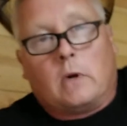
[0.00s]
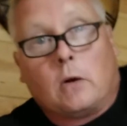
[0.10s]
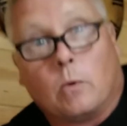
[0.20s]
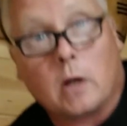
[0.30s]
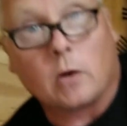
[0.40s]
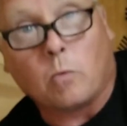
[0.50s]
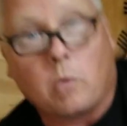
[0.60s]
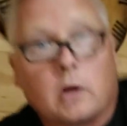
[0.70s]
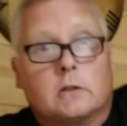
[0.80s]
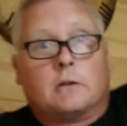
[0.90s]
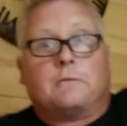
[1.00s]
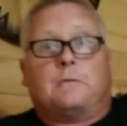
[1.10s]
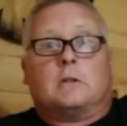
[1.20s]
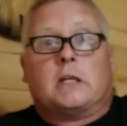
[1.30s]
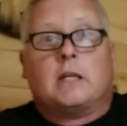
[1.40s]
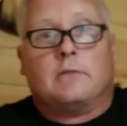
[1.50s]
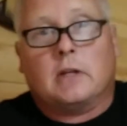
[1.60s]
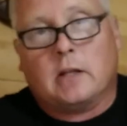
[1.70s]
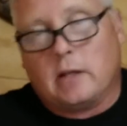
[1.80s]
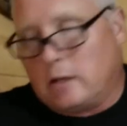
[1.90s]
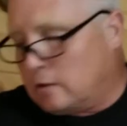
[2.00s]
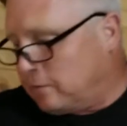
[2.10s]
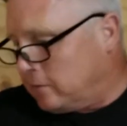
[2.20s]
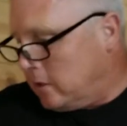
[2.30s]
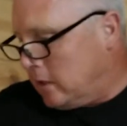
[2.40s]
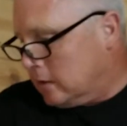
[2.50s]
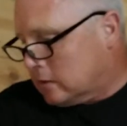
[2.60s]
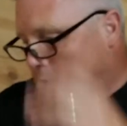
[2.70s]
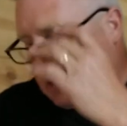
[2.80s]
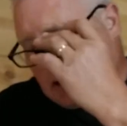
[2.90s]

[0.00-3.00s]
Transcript: Well, what a wonderful evening it is, friends.